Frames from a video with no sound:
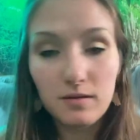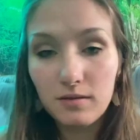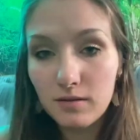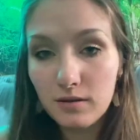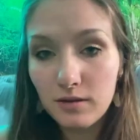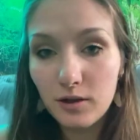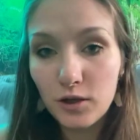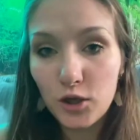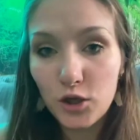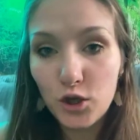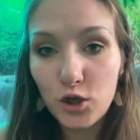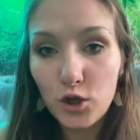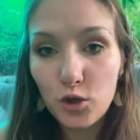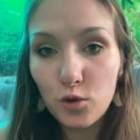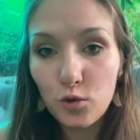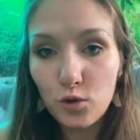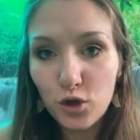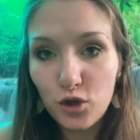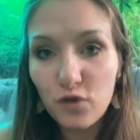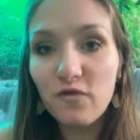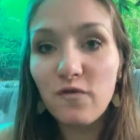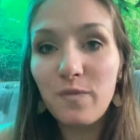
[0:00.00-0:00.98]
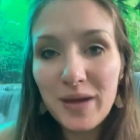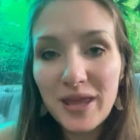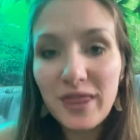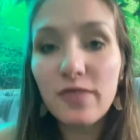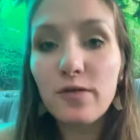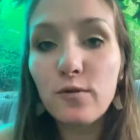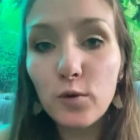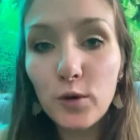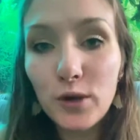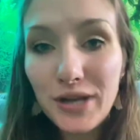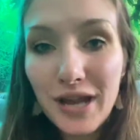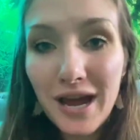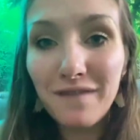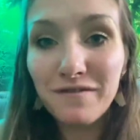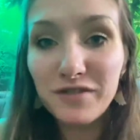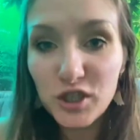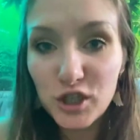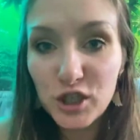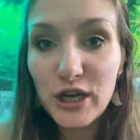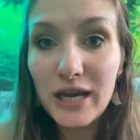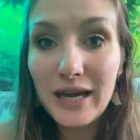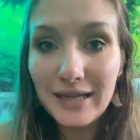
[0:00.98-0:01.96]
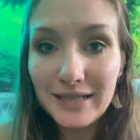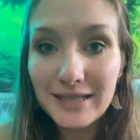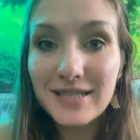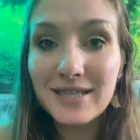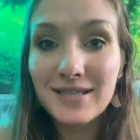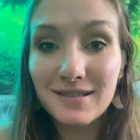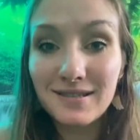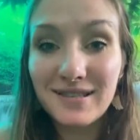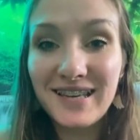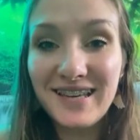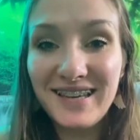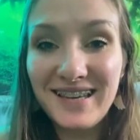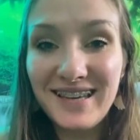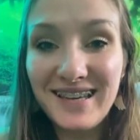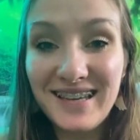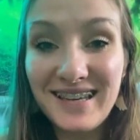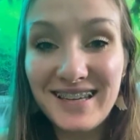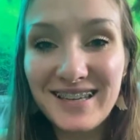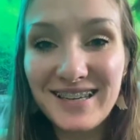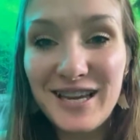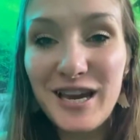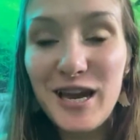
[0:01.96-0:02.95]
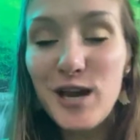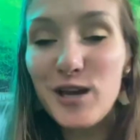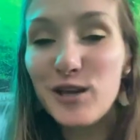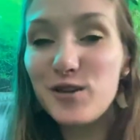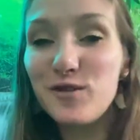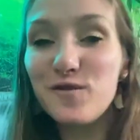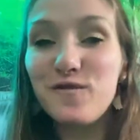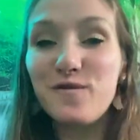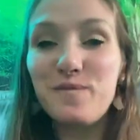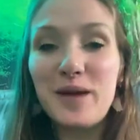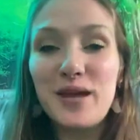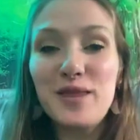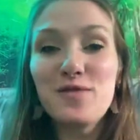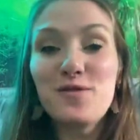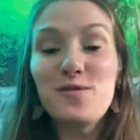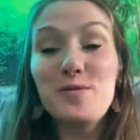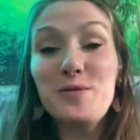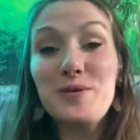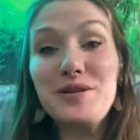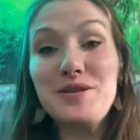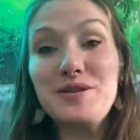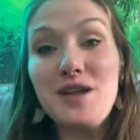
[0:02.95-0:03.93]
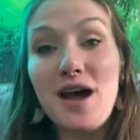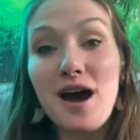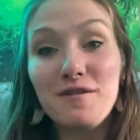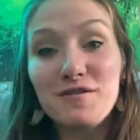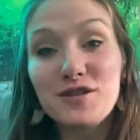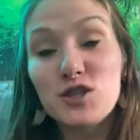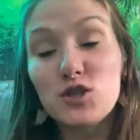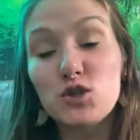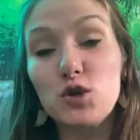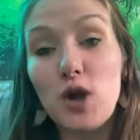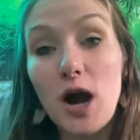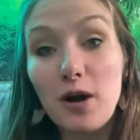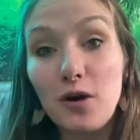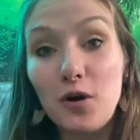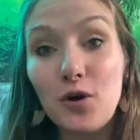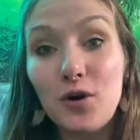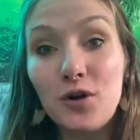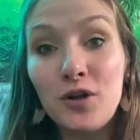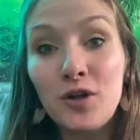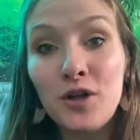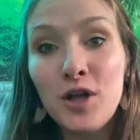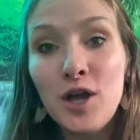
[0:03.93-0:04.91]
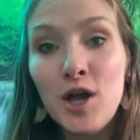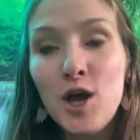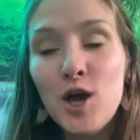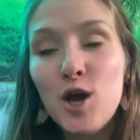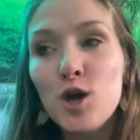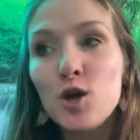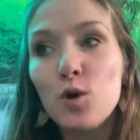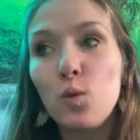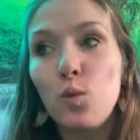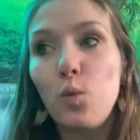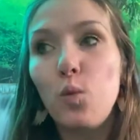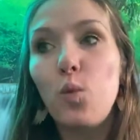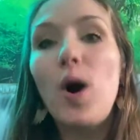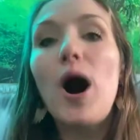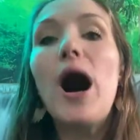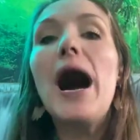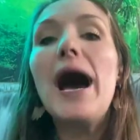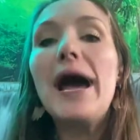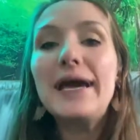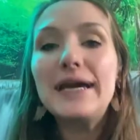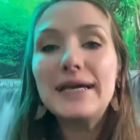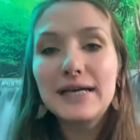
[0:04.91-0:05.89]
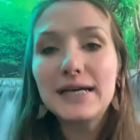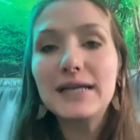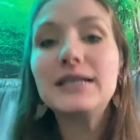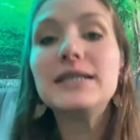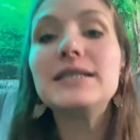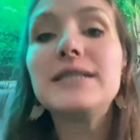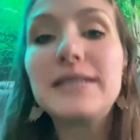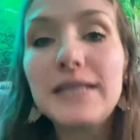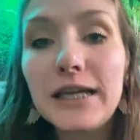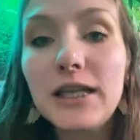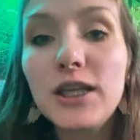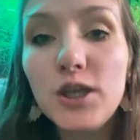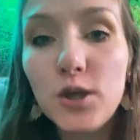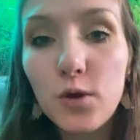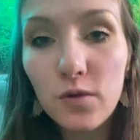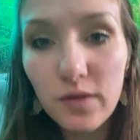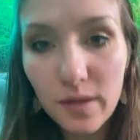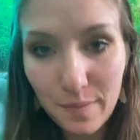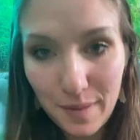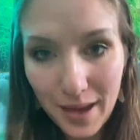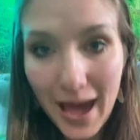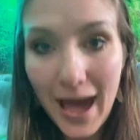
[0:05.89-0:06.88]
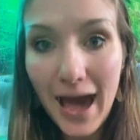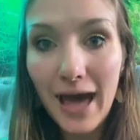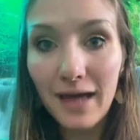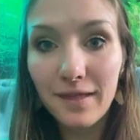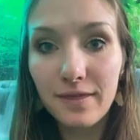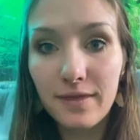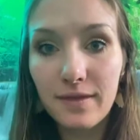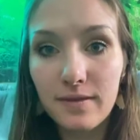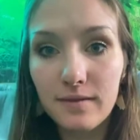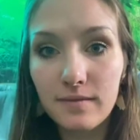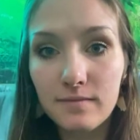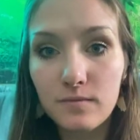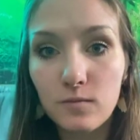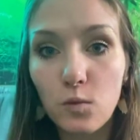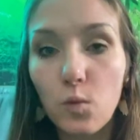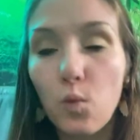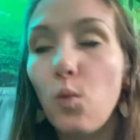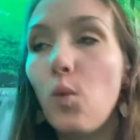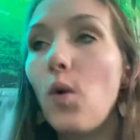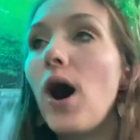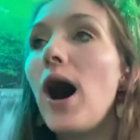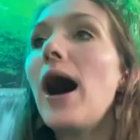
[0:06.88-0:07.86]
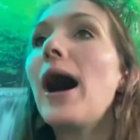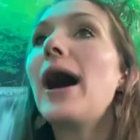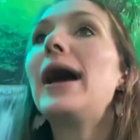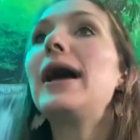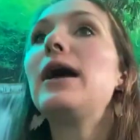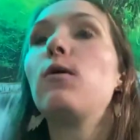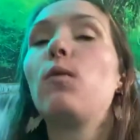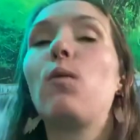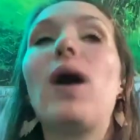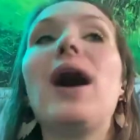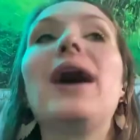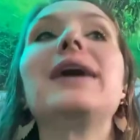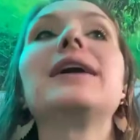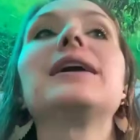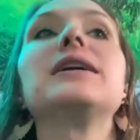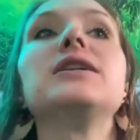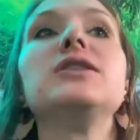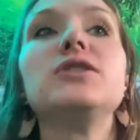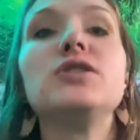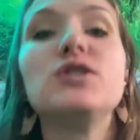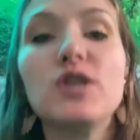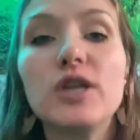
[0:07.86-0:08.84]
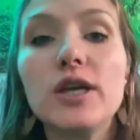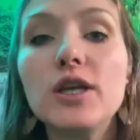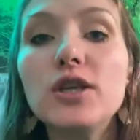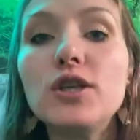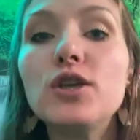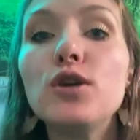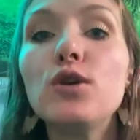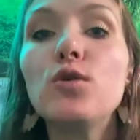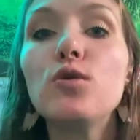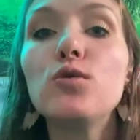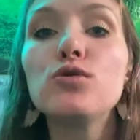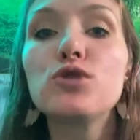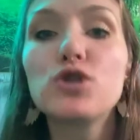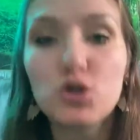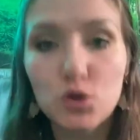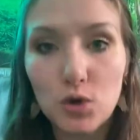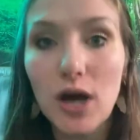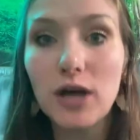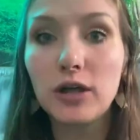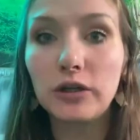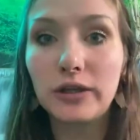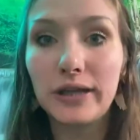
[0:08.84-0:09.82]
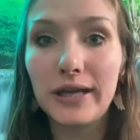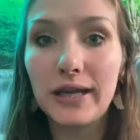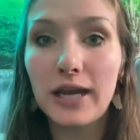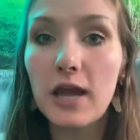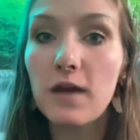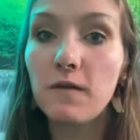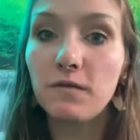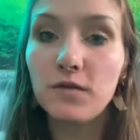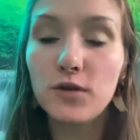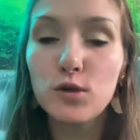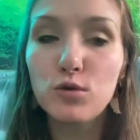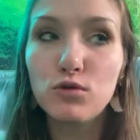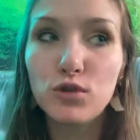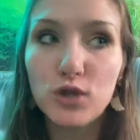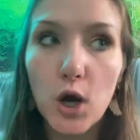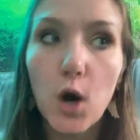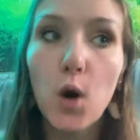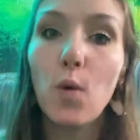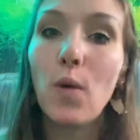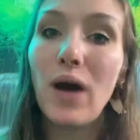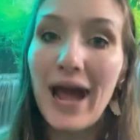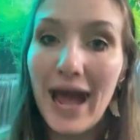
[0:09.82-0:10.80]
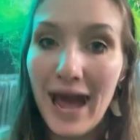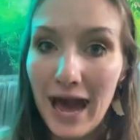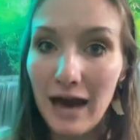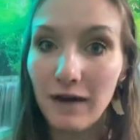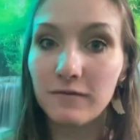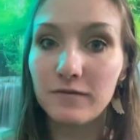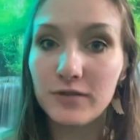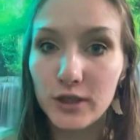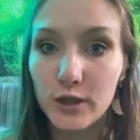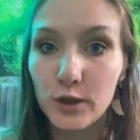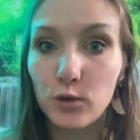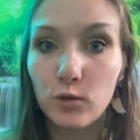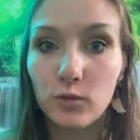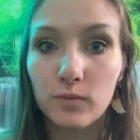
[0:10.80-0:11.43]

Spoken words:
you've been through enough shit. You've been through enough struggle. Why continue the path? Why continue struggling if you don't have to?